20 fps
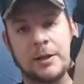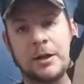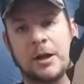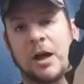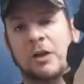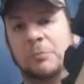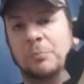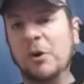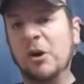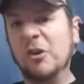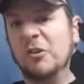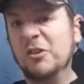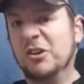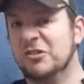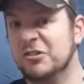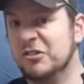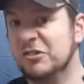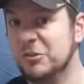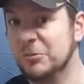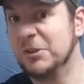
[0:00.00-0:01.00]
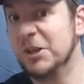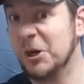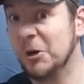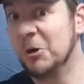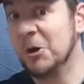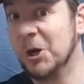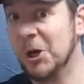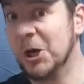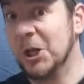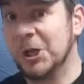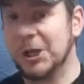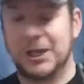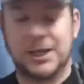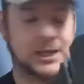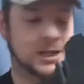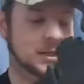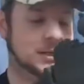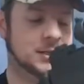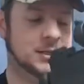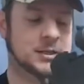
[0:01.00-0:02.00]
That's part of the reason some of you aren't going to like
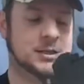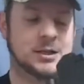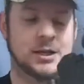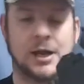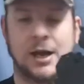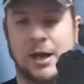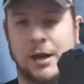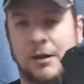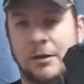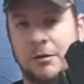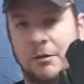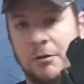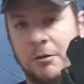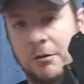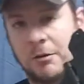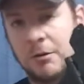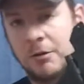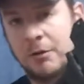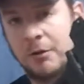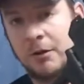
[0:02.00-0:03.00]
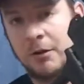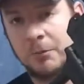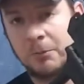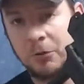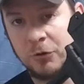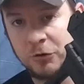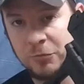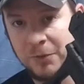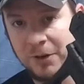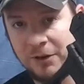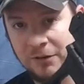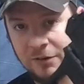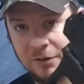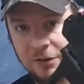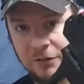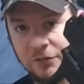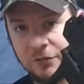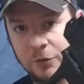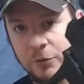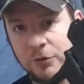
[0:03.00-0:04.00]
it. And push mag
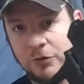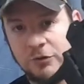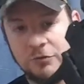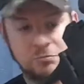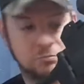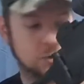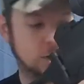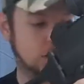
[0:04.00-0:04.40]
release forwards